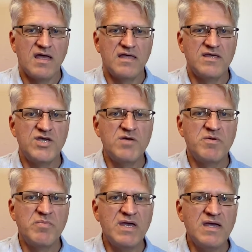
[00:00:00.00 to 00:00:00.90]
In
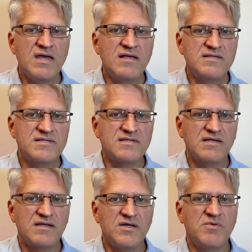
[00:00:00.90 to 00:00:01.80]
human beings,
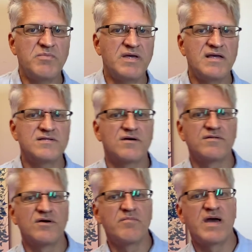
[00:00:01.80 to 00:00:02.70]

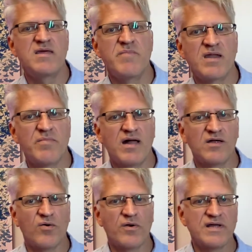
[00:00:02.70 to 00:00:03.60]
although many
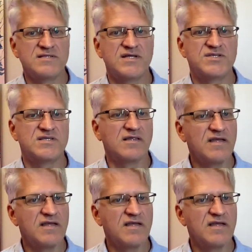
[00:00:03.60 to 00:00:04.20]
metabolic organs such as the